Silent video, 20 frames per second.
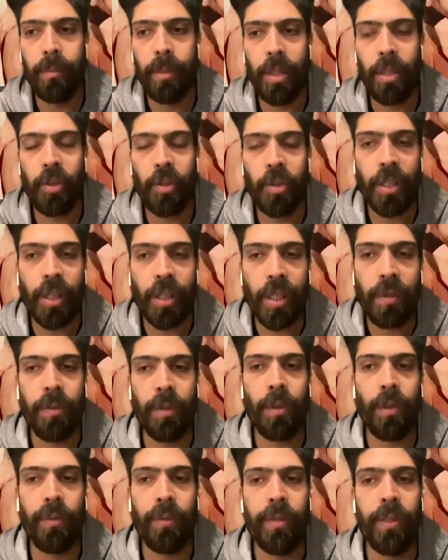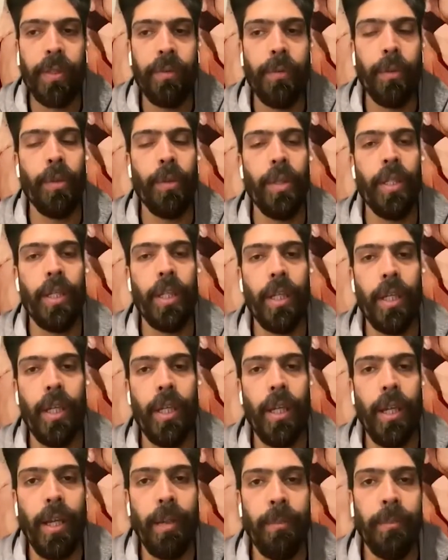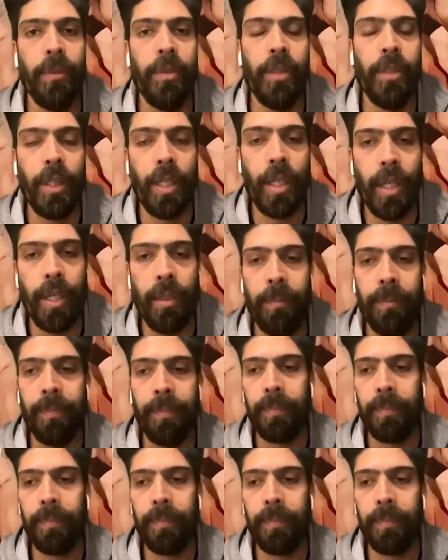a sliver of a devotee that I am today.